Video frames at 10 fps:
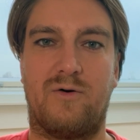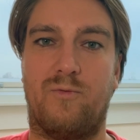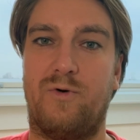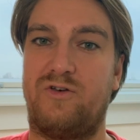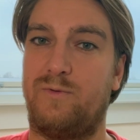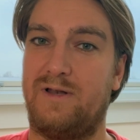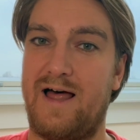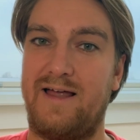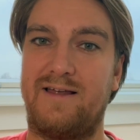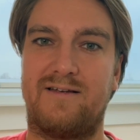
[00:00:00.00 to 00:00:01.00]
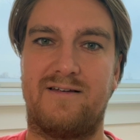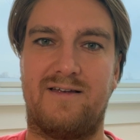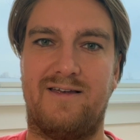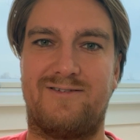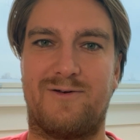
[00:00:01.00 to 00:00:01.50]
which we like
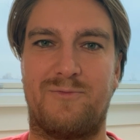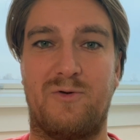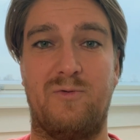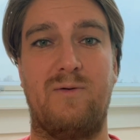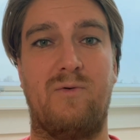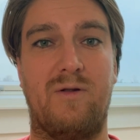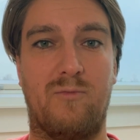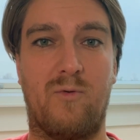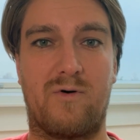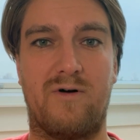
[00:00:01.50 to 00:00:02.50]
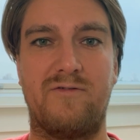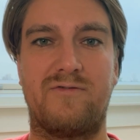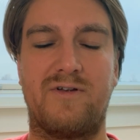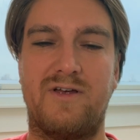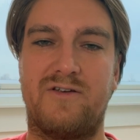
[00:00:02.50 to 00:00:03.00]
is something we want more of.
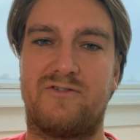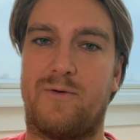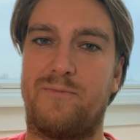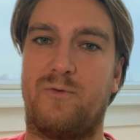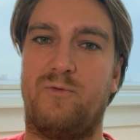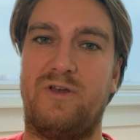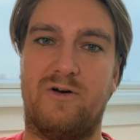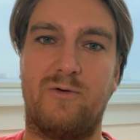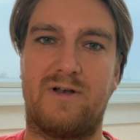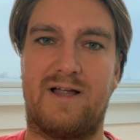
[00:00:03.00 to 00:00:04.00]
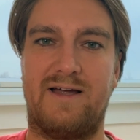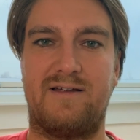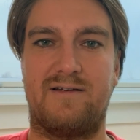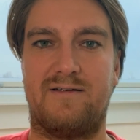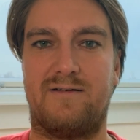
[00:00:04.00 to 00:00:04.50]
Something we don't
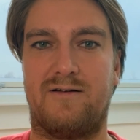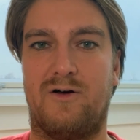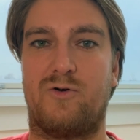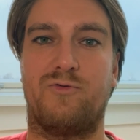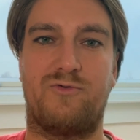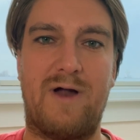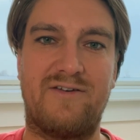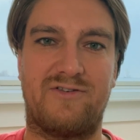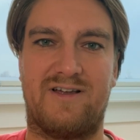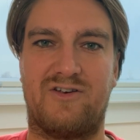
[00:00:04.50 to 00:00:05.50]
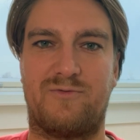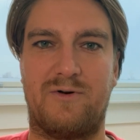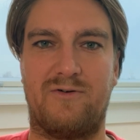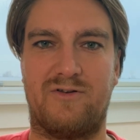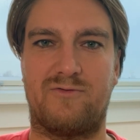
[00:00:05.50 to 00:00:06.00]
like, a contrasting
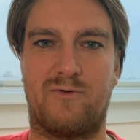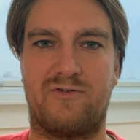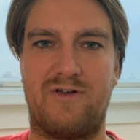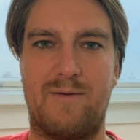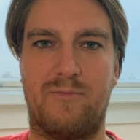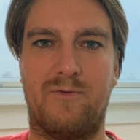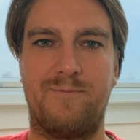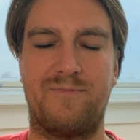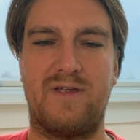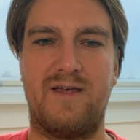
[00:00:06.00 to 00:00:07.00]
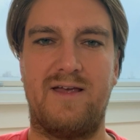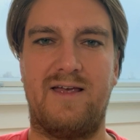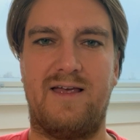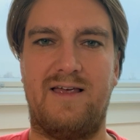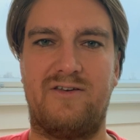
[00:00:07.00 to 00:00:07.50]
experience for example,
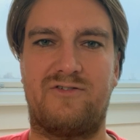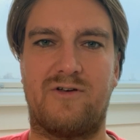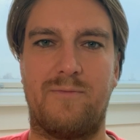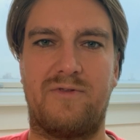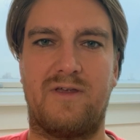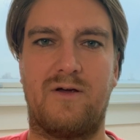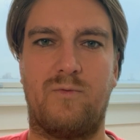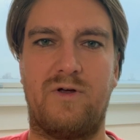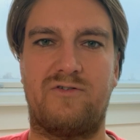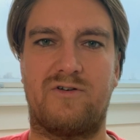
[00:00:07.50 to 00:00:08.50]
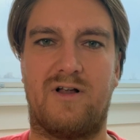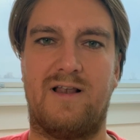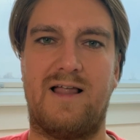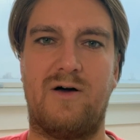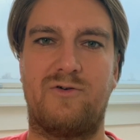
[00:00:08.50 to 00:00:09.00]
is something which
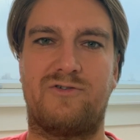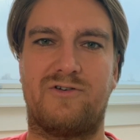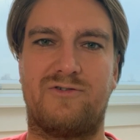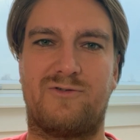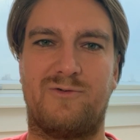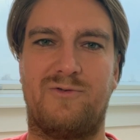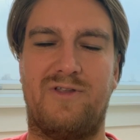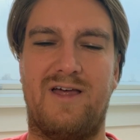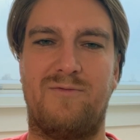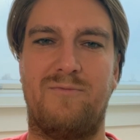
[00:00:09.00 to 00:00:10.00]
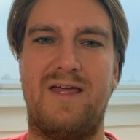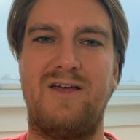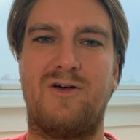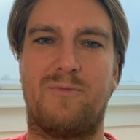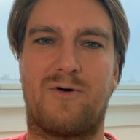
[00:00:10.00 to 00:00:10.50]
allows us to then
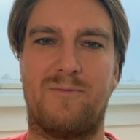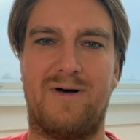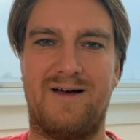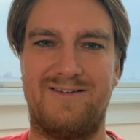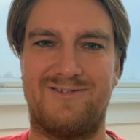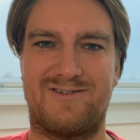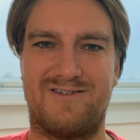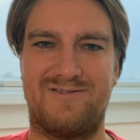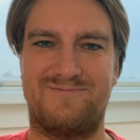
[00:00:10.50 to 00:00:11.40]
make up our minds